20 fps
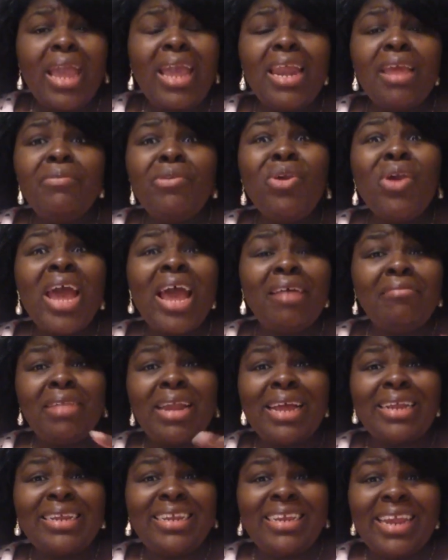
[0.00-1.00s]
And if you
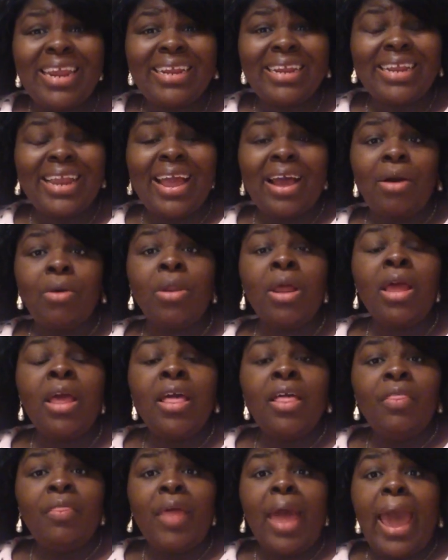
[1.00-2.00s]
have not checked out
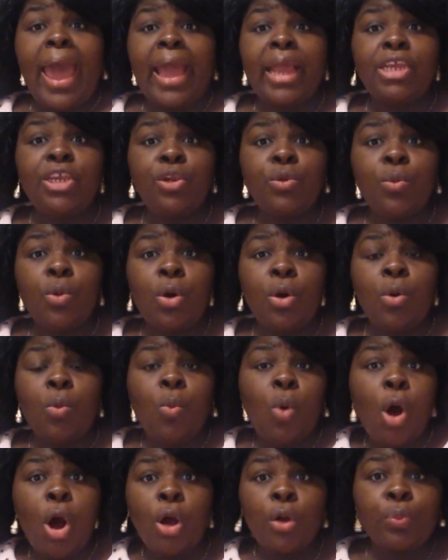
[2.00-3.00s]
the
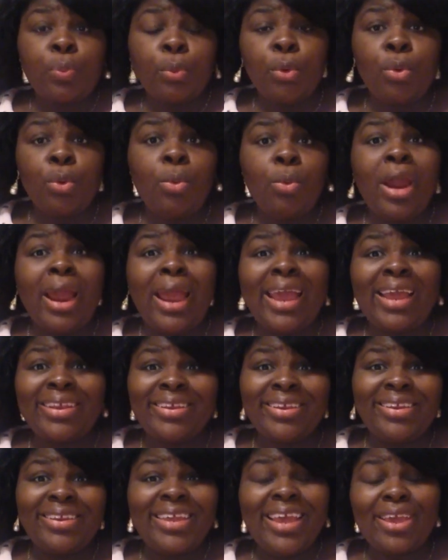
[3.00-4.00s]
actual walkthrough where I
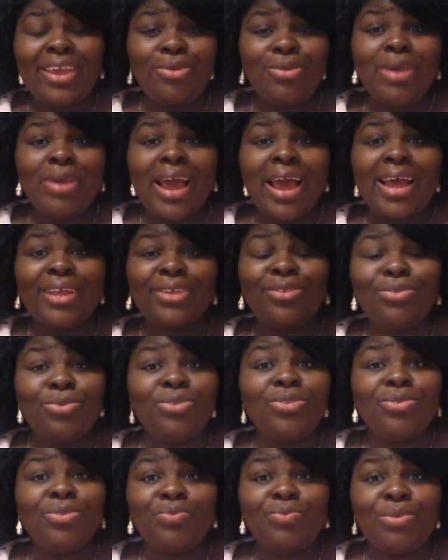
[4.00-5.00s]
actually take you guys
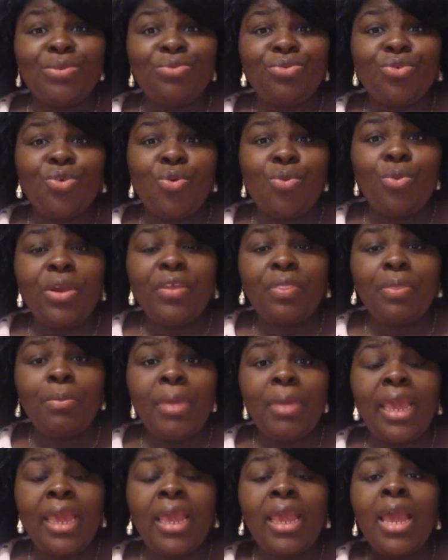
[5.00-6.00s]
through the thrift store with
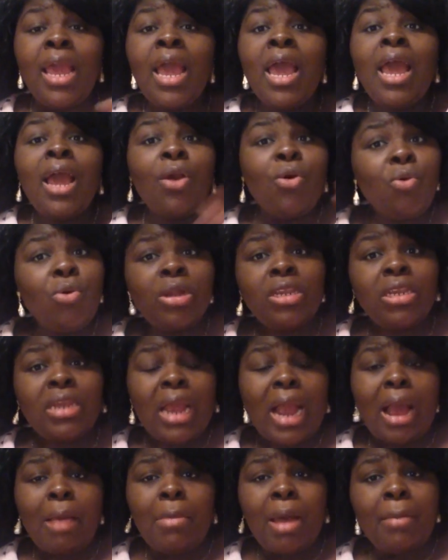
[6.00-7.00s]
me, go and
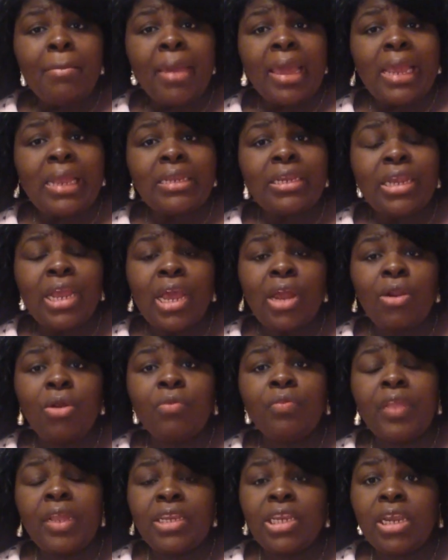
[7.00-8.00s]
check out my main
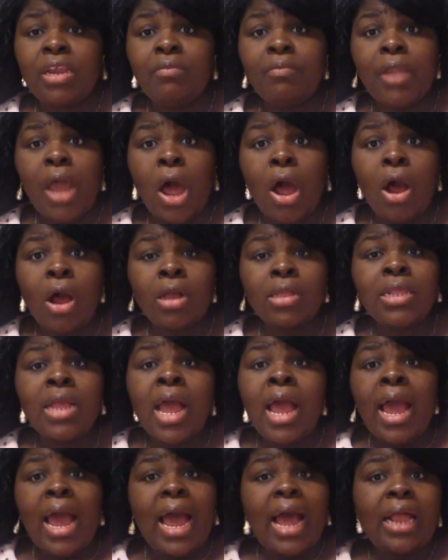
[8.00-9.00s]
channel, Thick Chick Vlogs.
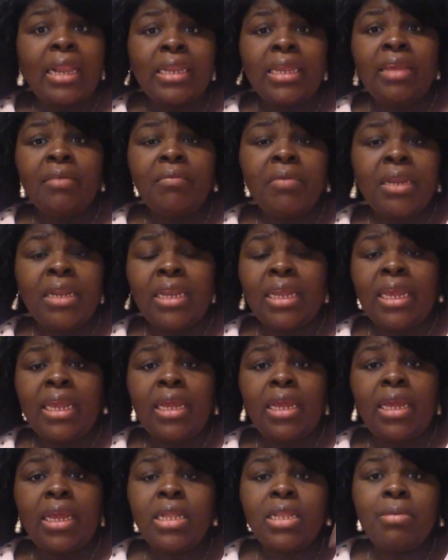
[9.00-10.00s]
I'll leave a
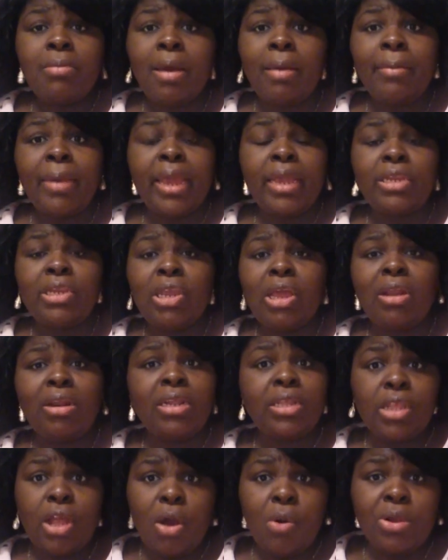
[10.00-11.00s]
link to my main channel.
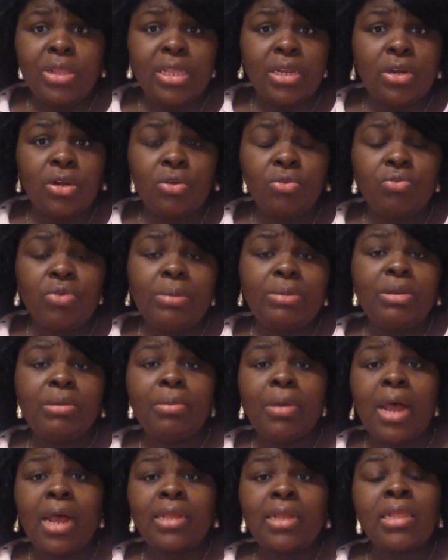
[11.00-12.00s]
It's always in the description
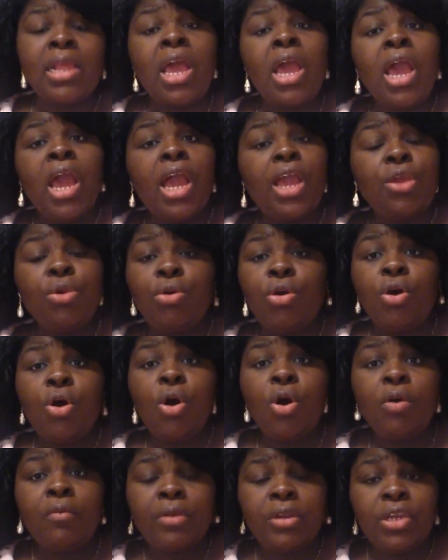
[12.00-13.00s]
box. And you can
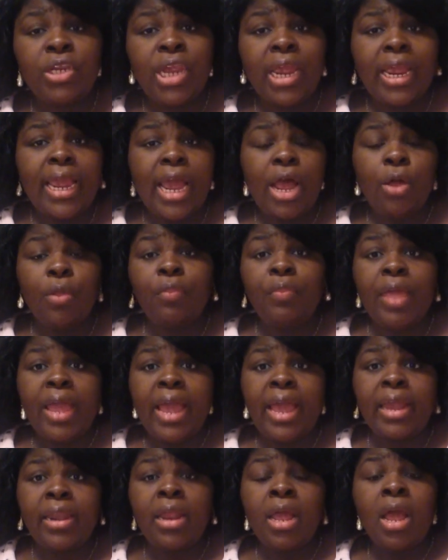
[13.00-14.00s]
go over and check out
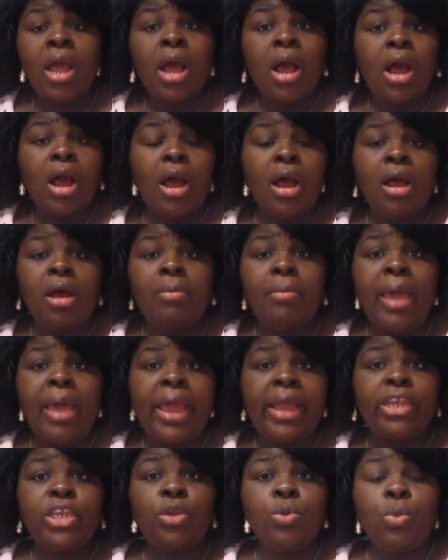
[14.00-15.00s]
that um,
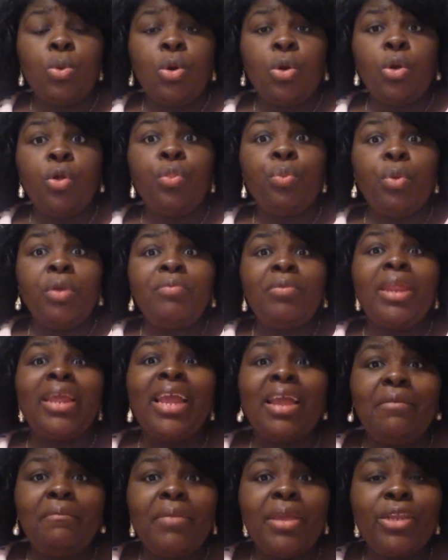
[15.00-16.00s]
actual
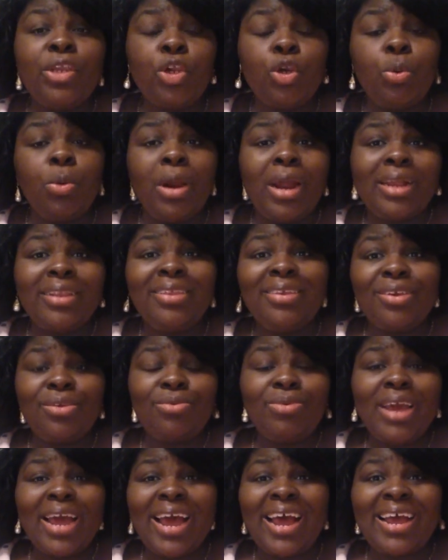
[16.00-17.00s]
thrifting adventure where I took
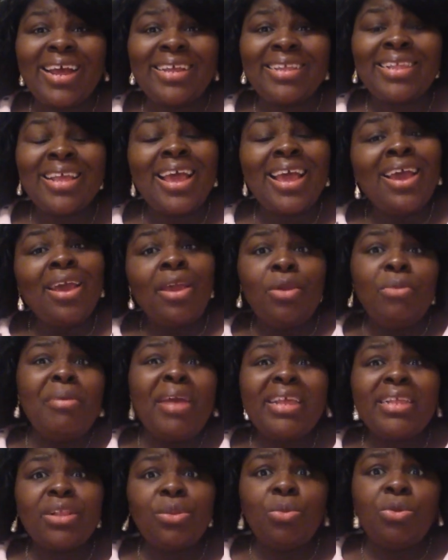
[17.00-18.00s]
you guys. You
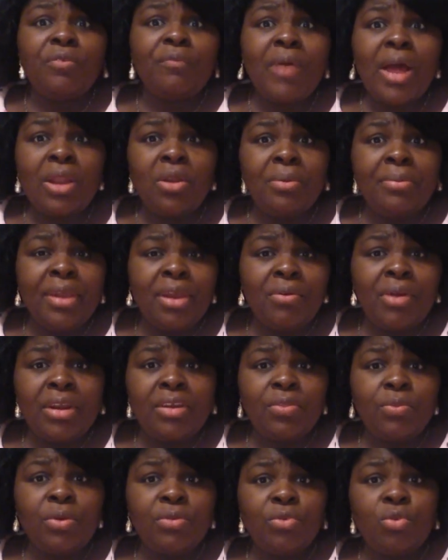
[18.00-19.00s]
basically were following me around
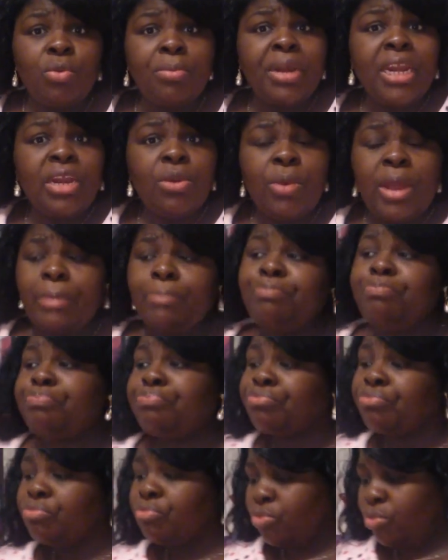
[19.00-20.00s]
the thrift store. But anyway,
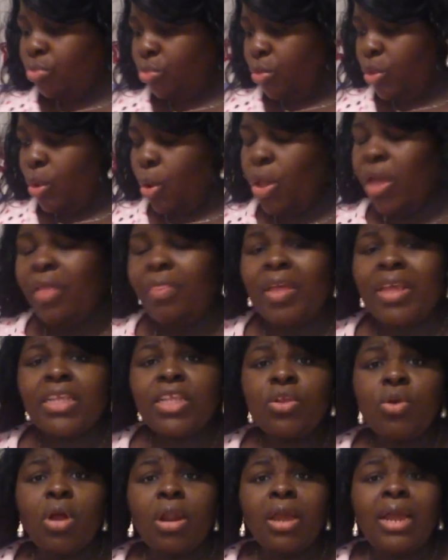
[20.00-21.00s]
this
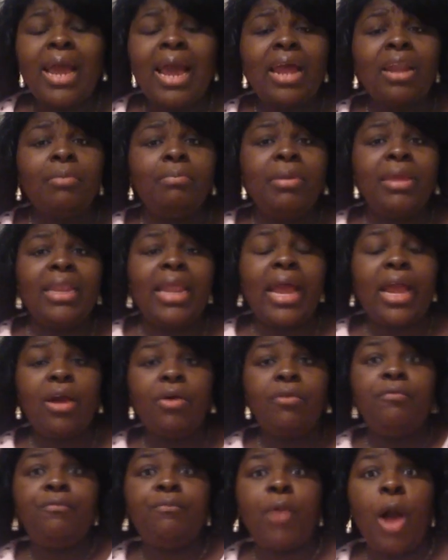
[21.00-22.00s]
is going to kind of be like
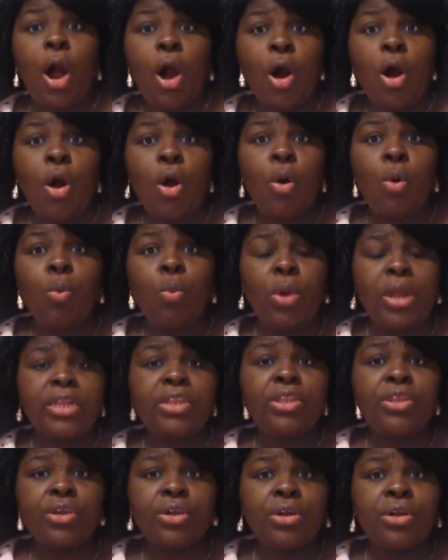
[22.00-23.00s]
a fall,
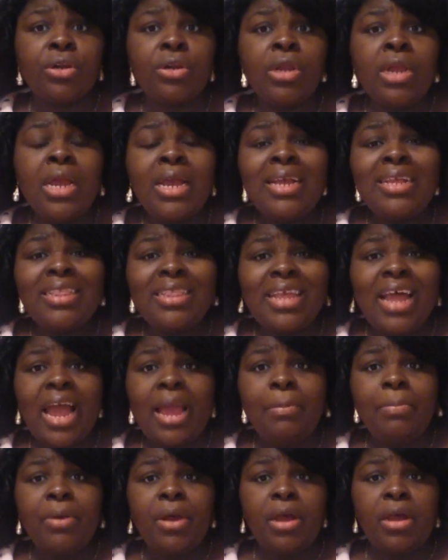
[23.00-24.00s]
winter
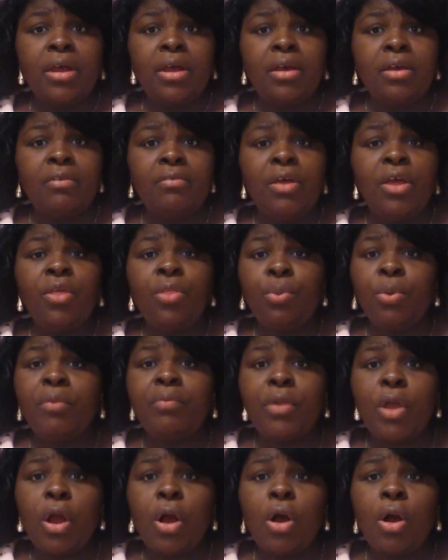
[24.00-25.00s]
type of
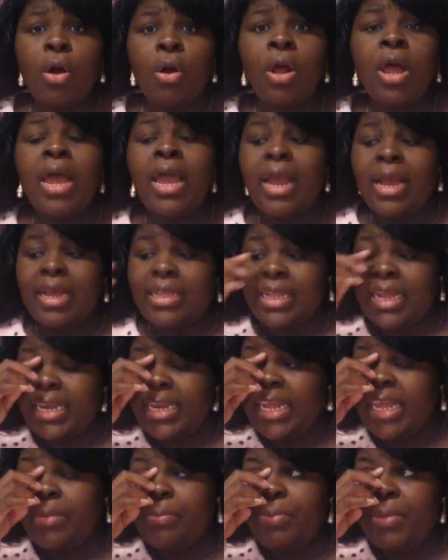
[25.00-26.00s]
thrift haul because I
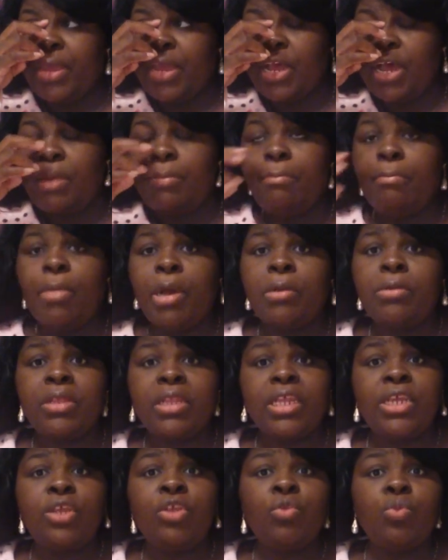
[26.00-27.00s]
did pick up
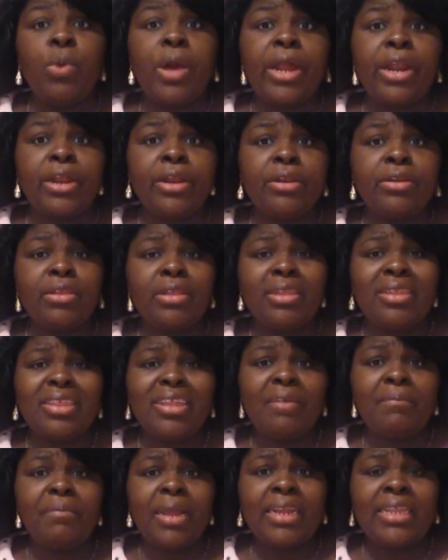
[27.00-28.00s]
mostly sweaters and
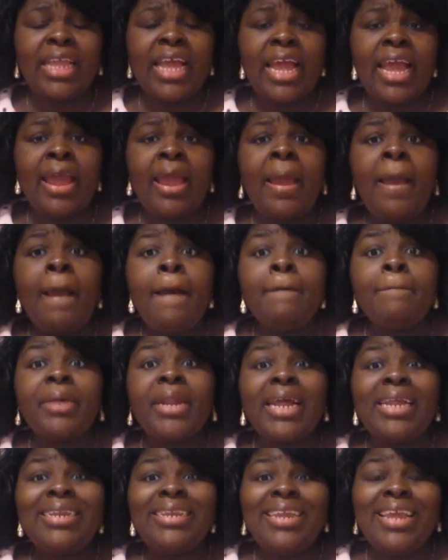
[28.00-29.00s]
stuff like that
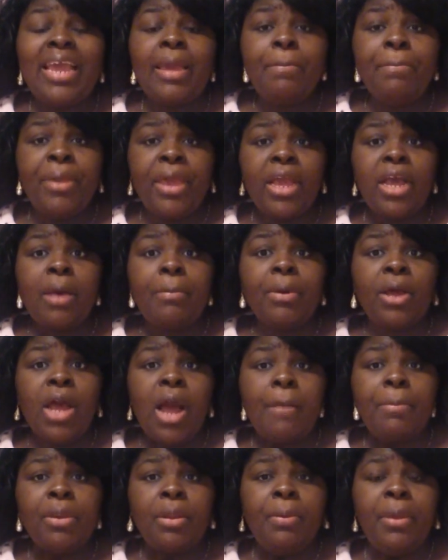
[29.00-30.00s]
but I did pick up a
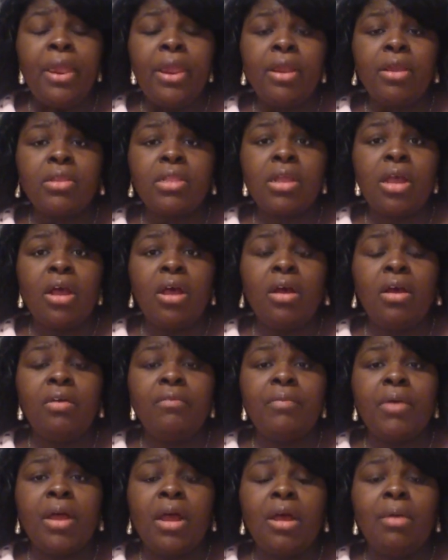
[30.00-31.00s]
couple of pairs
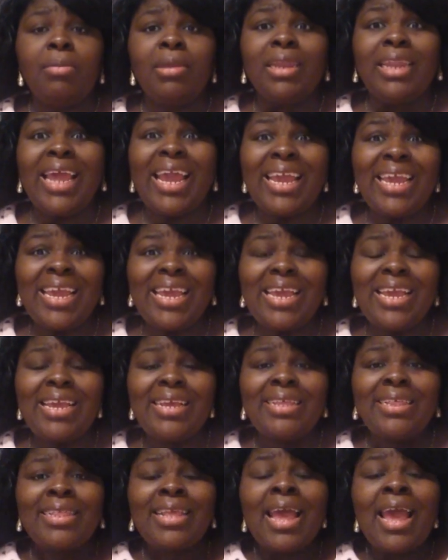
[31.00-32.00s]
of um,
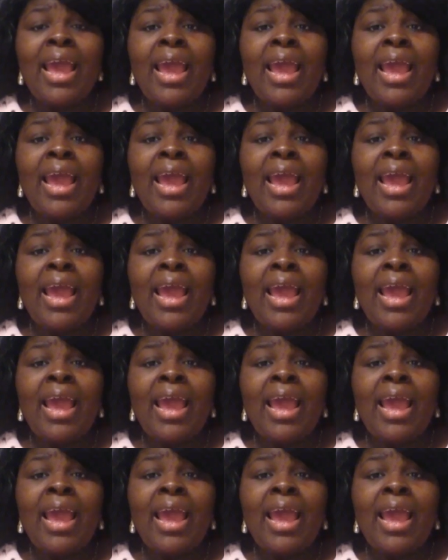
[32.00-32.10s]
leggings